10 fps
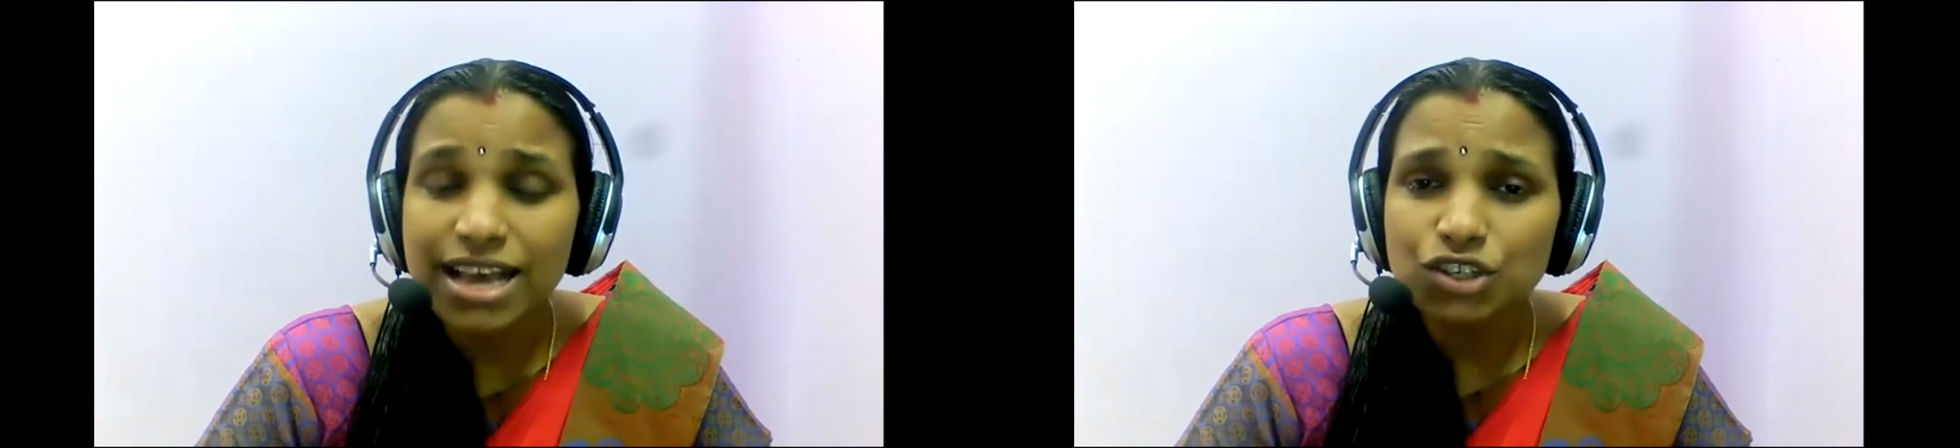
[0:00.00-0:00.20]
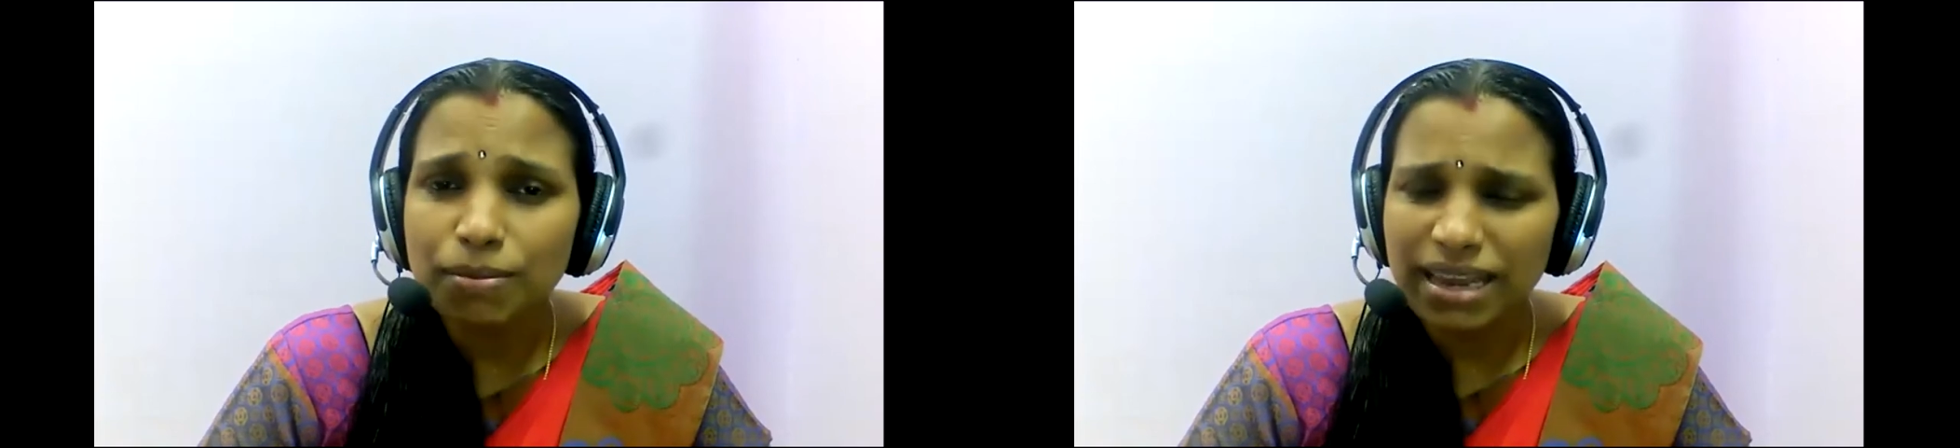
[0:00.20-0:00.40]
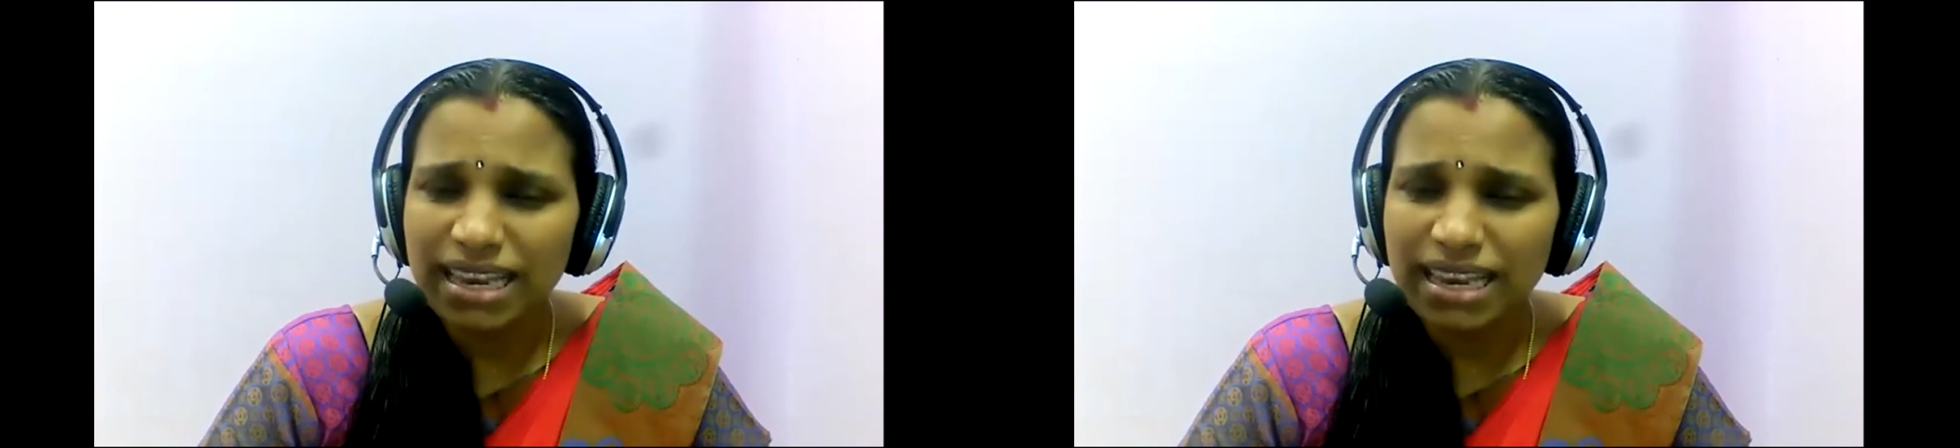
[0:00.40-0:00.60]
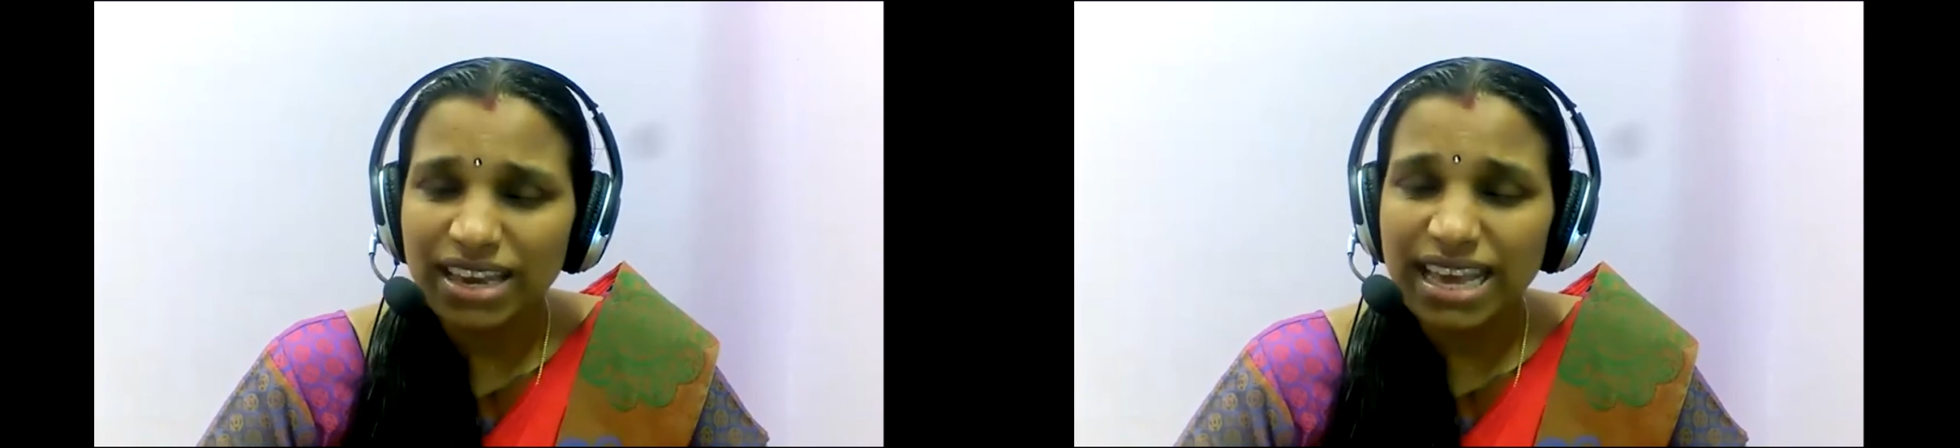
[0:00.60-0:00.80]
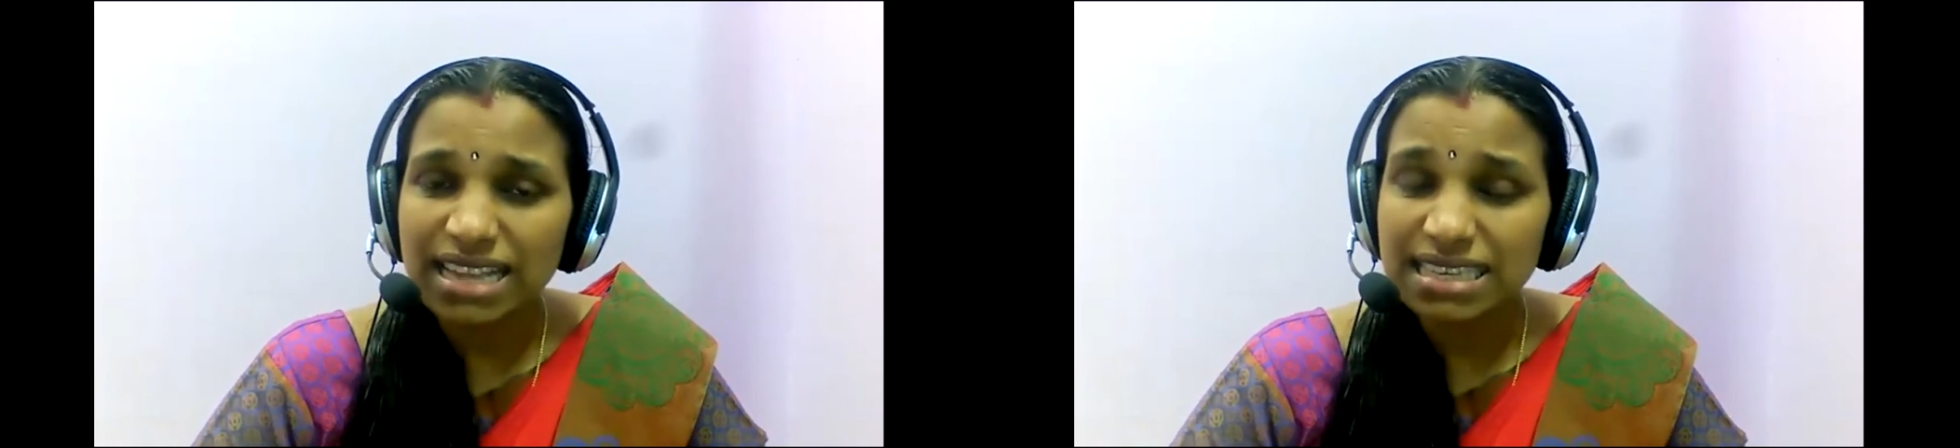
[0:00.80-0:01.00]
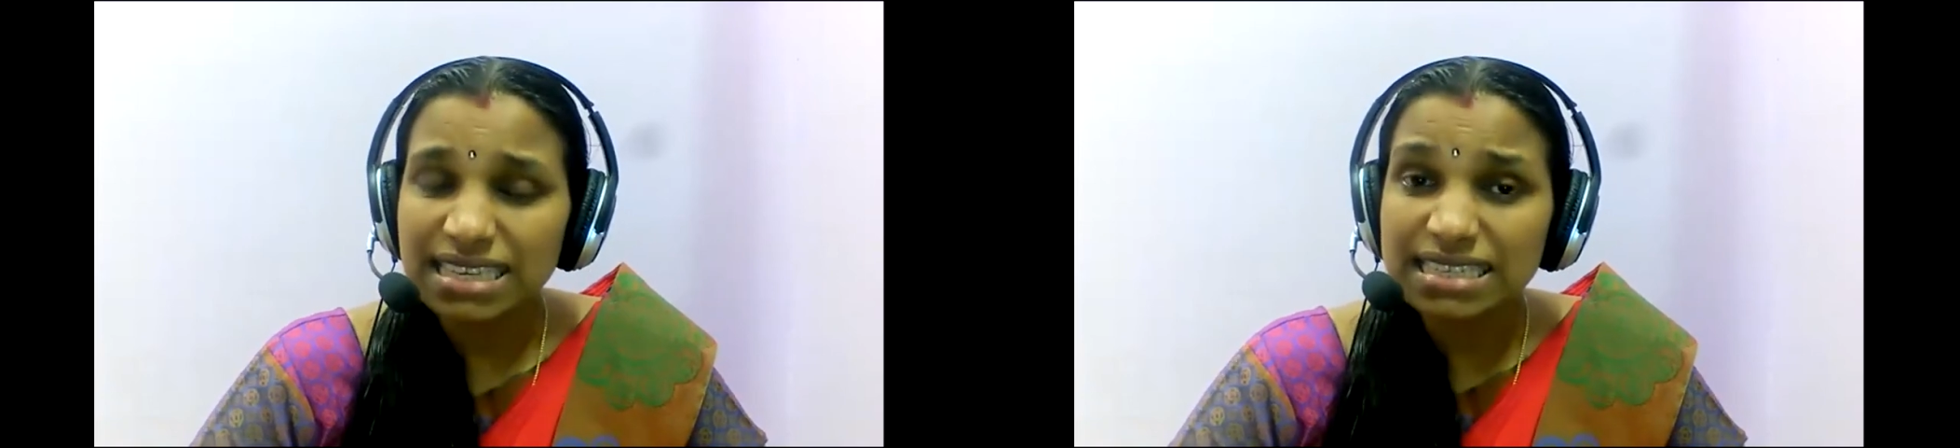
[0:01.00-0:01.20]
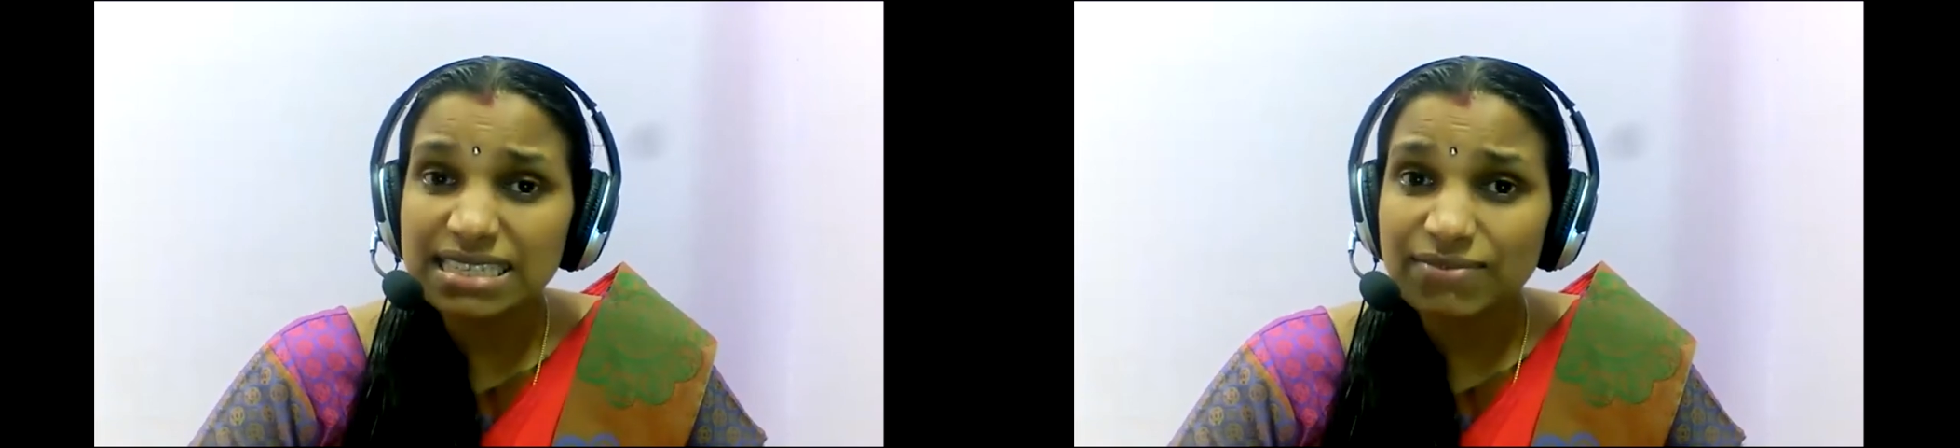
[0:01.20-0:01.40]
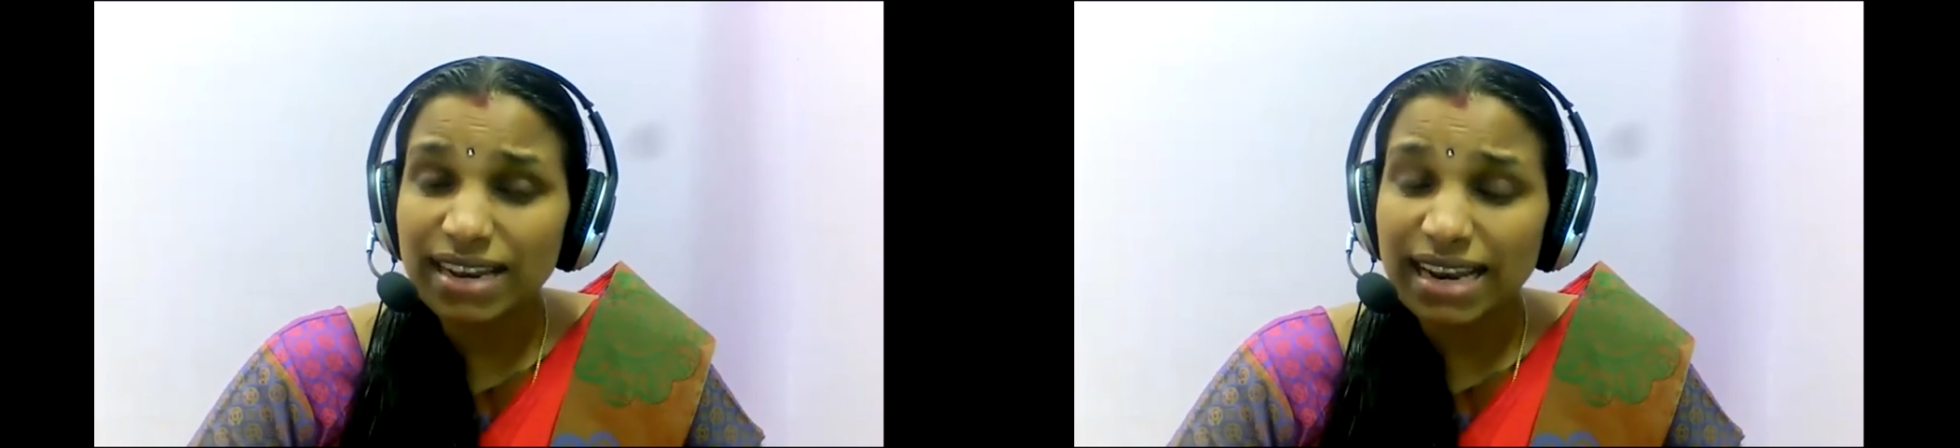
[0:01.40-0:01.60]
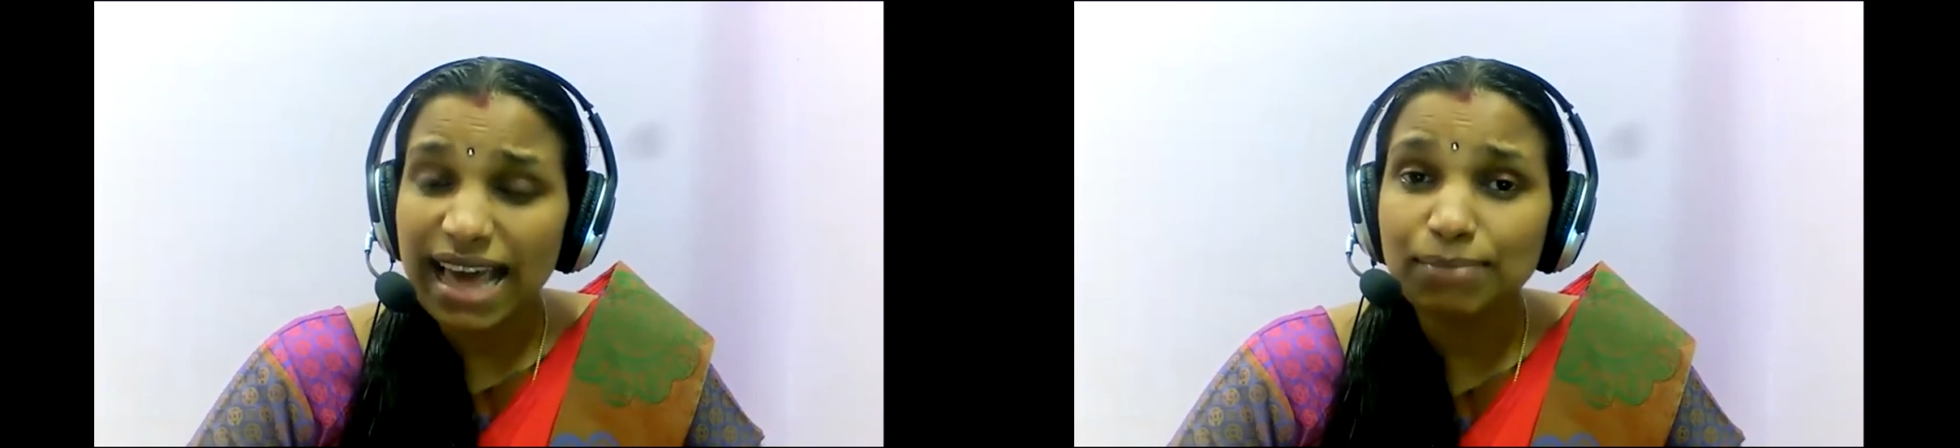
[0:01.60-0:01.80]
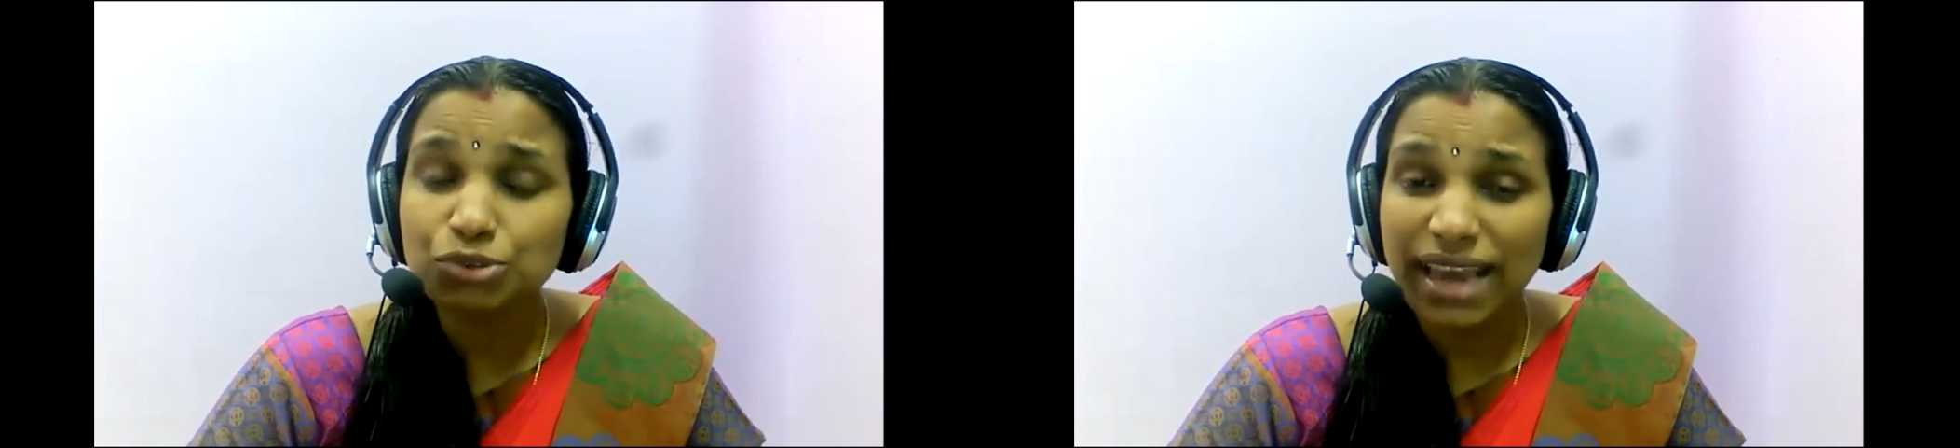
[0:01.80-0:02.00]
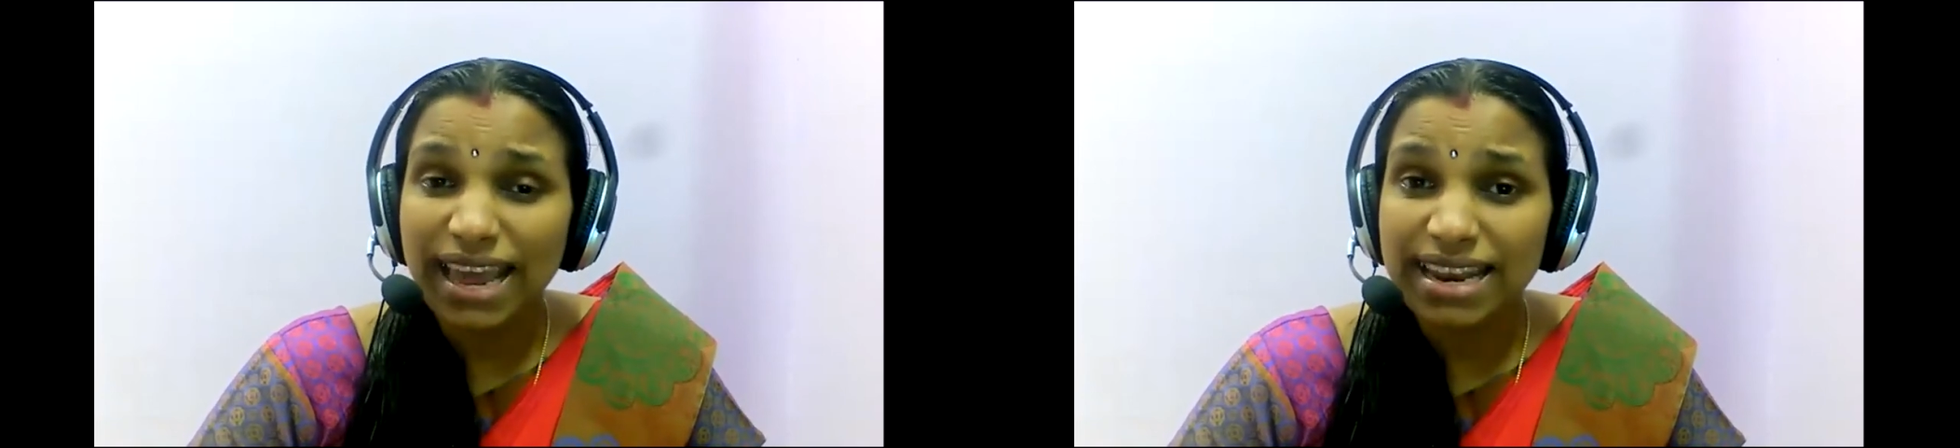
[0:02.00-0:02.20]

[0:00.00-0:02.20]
So maybe we can see this will help to